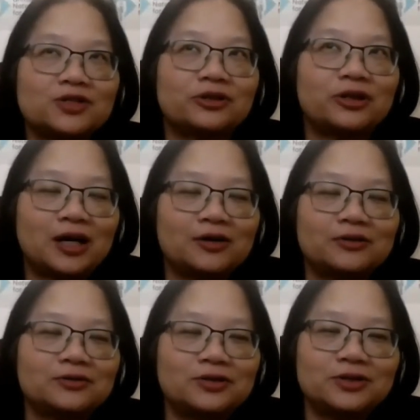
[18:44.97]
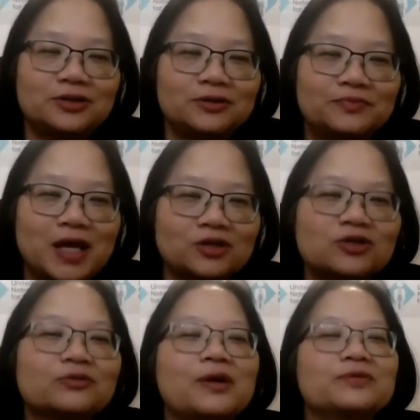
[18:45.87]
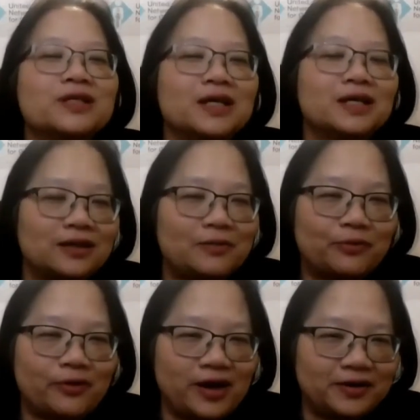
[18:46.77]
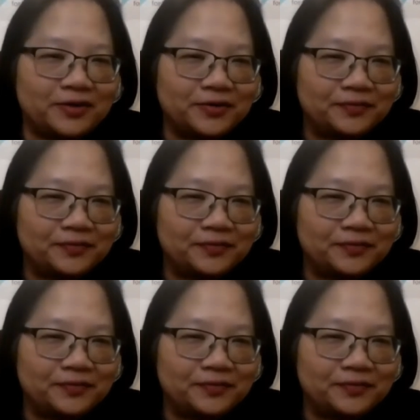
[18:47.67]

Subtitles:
or how do you like to represent the brand?